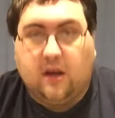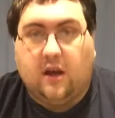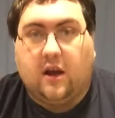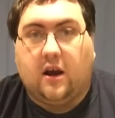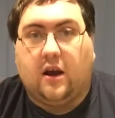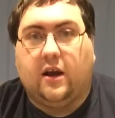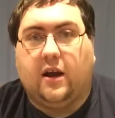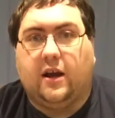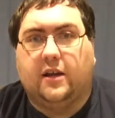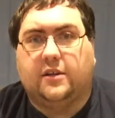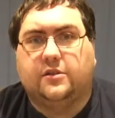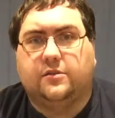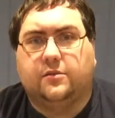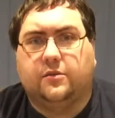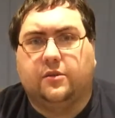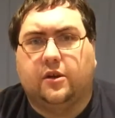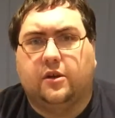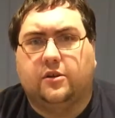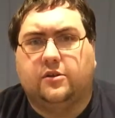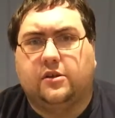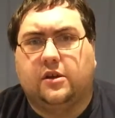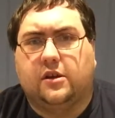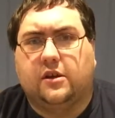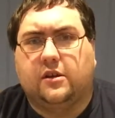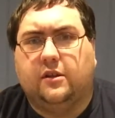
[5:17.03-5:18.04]
All right, so we're
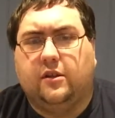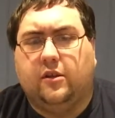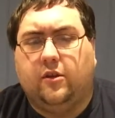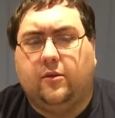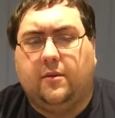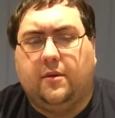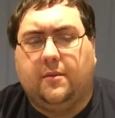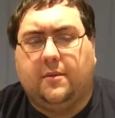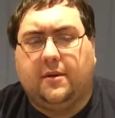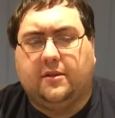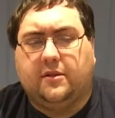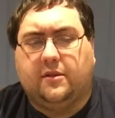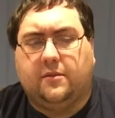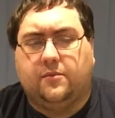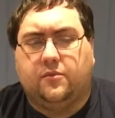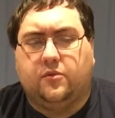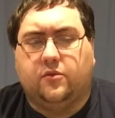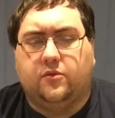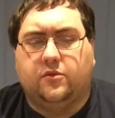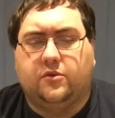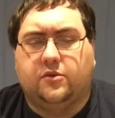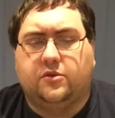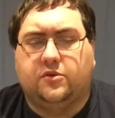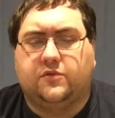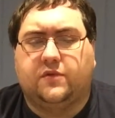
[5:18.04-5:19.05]
going to talk a little bit about the
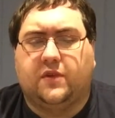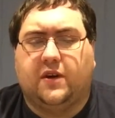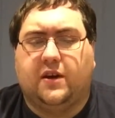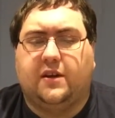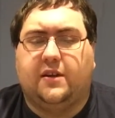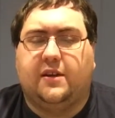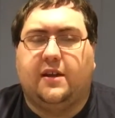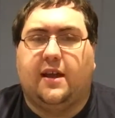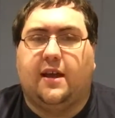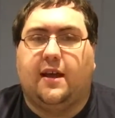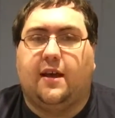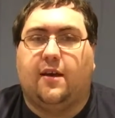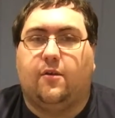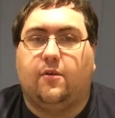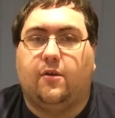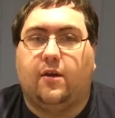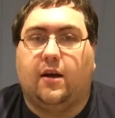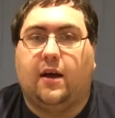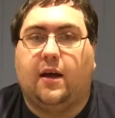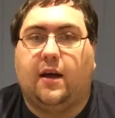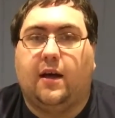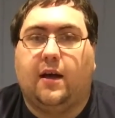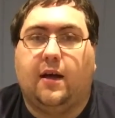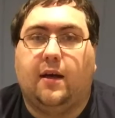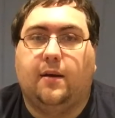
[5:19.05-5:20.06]
Bruins right
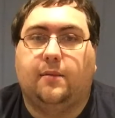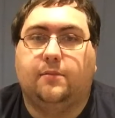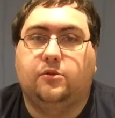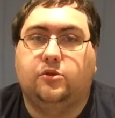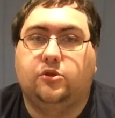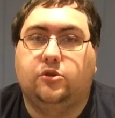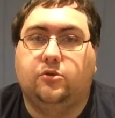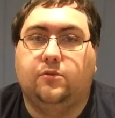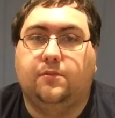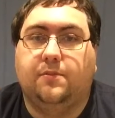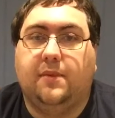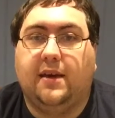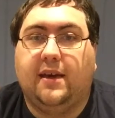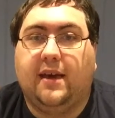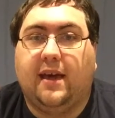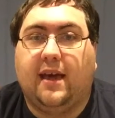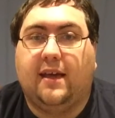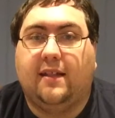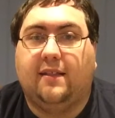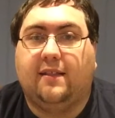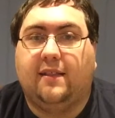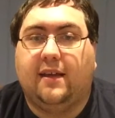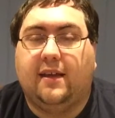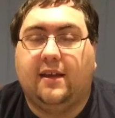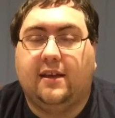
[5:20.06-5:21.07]
now. Two big
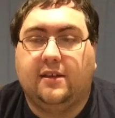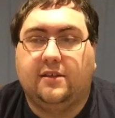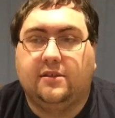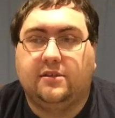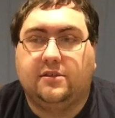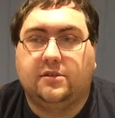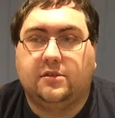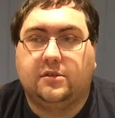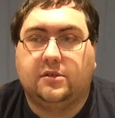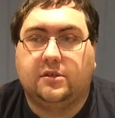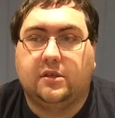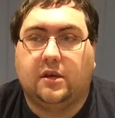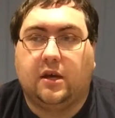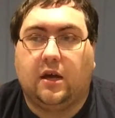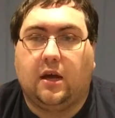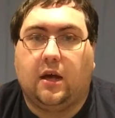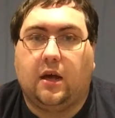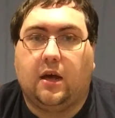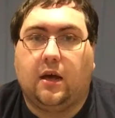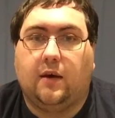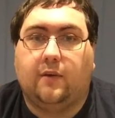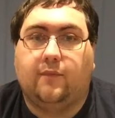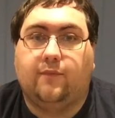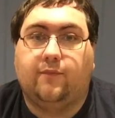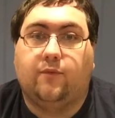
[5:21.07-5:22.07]
headlines
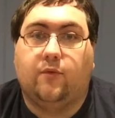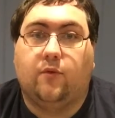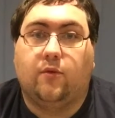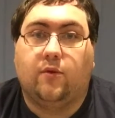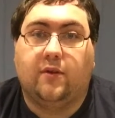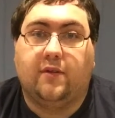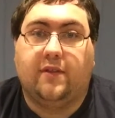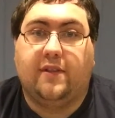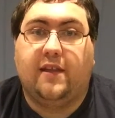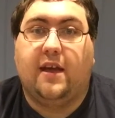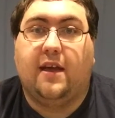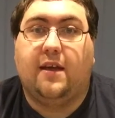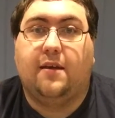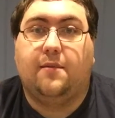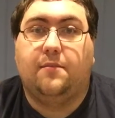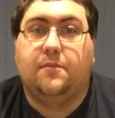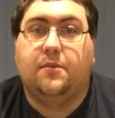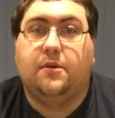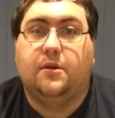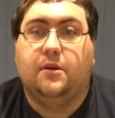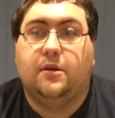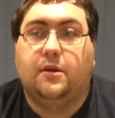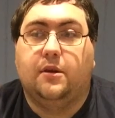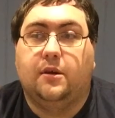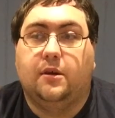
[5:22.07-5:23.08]
for
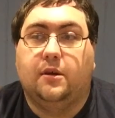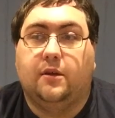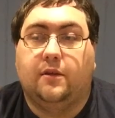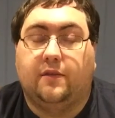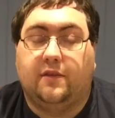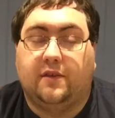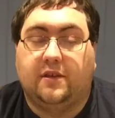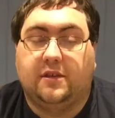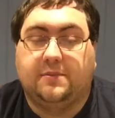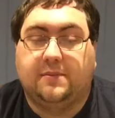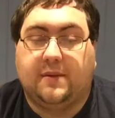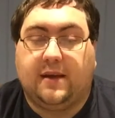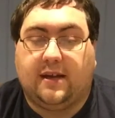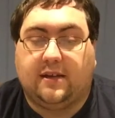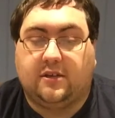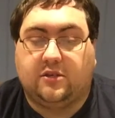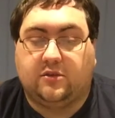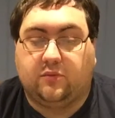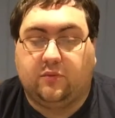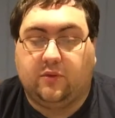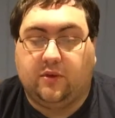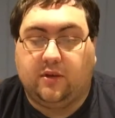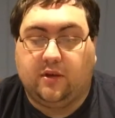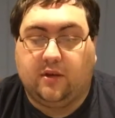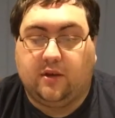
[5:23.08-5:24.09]
them this
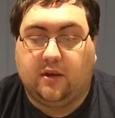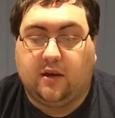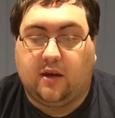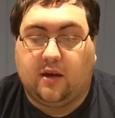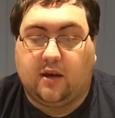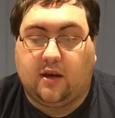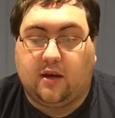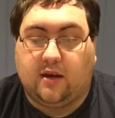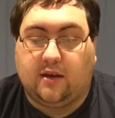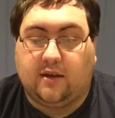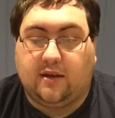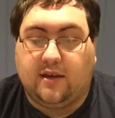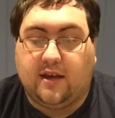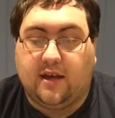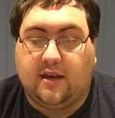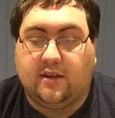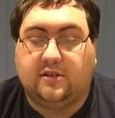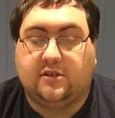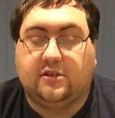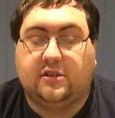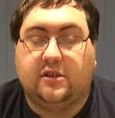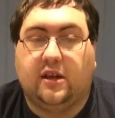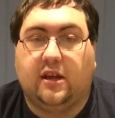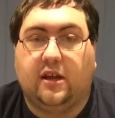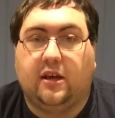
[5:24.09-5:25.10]
past week.
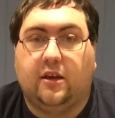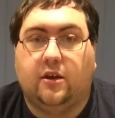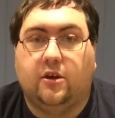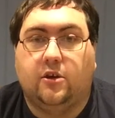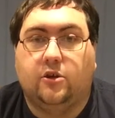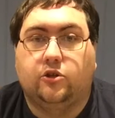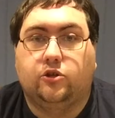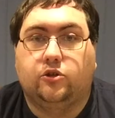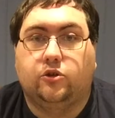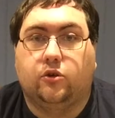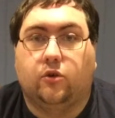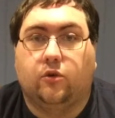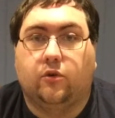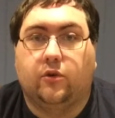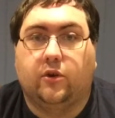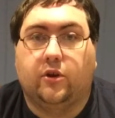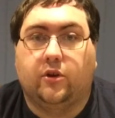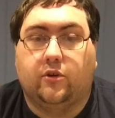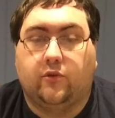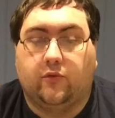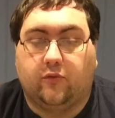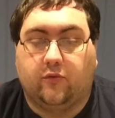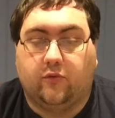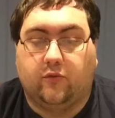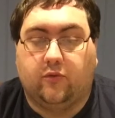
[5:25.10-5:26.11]
Yesterday, Torrey
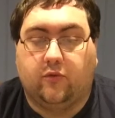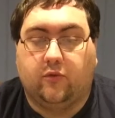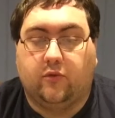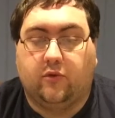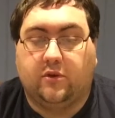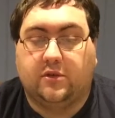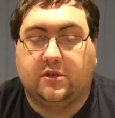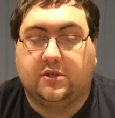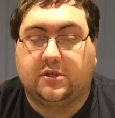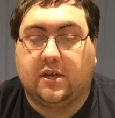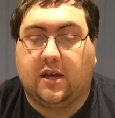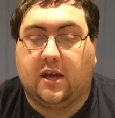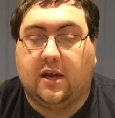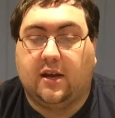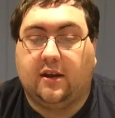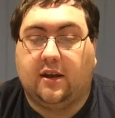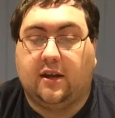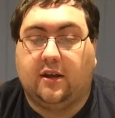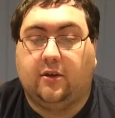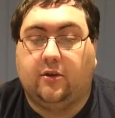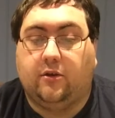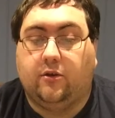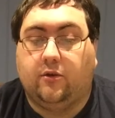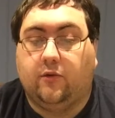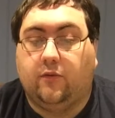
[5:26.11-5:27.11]
Krug signed
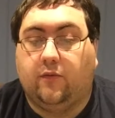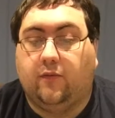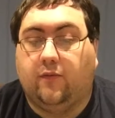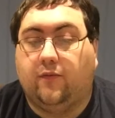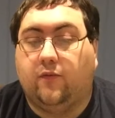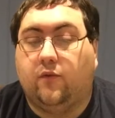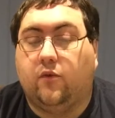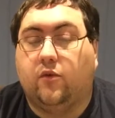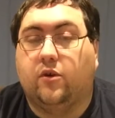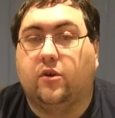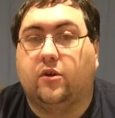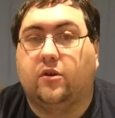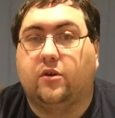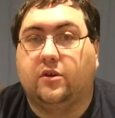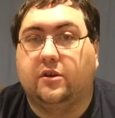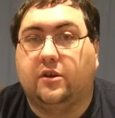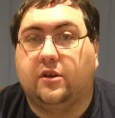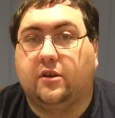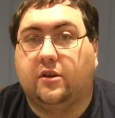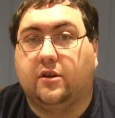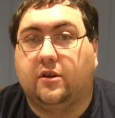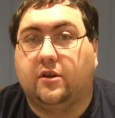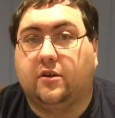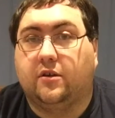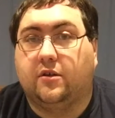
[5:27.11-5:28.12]
a new 4-year
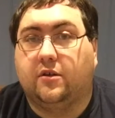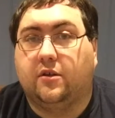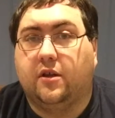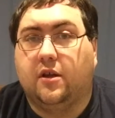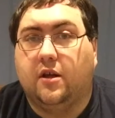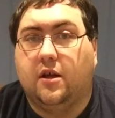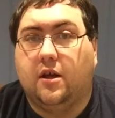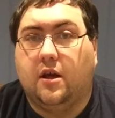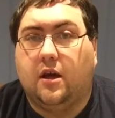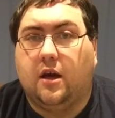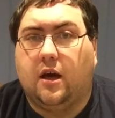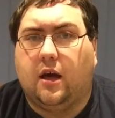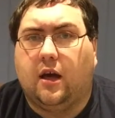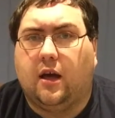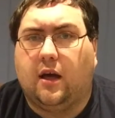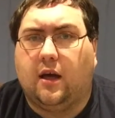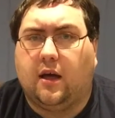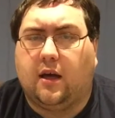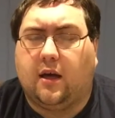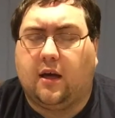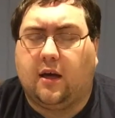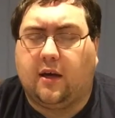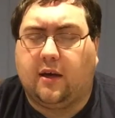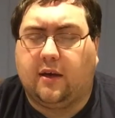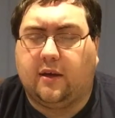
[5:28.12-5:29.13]
deal.
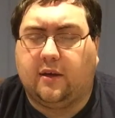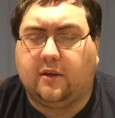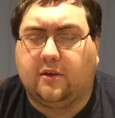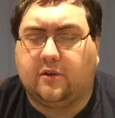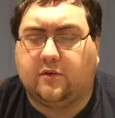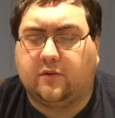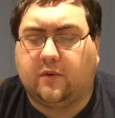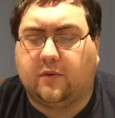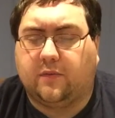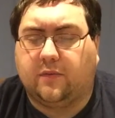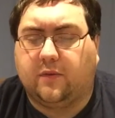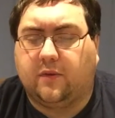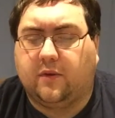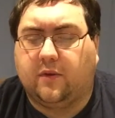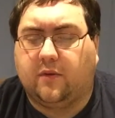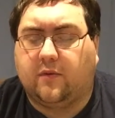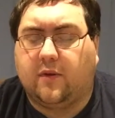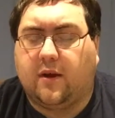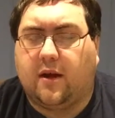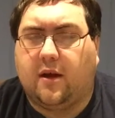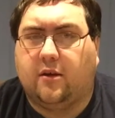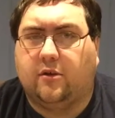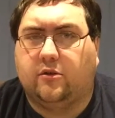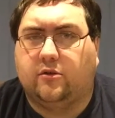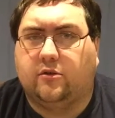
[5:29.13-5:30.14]
It is roughly
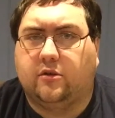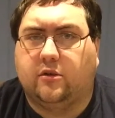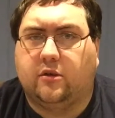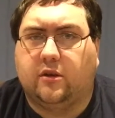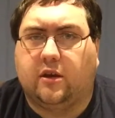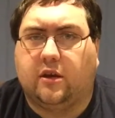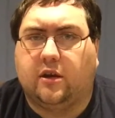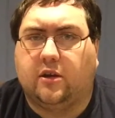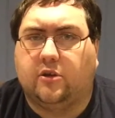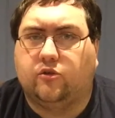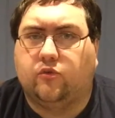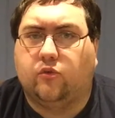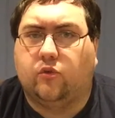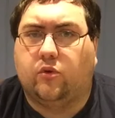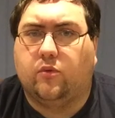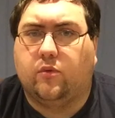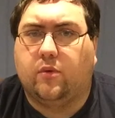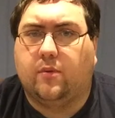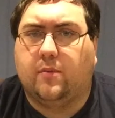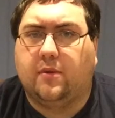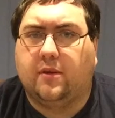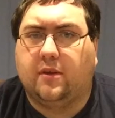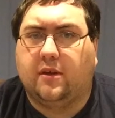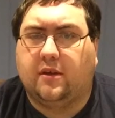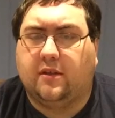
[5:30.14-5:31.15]
around
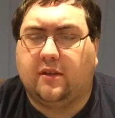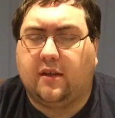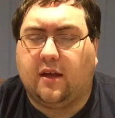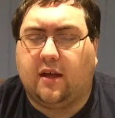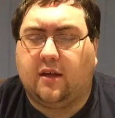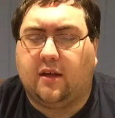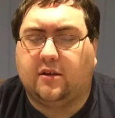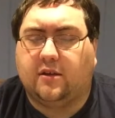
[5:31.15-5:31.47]
$21 million.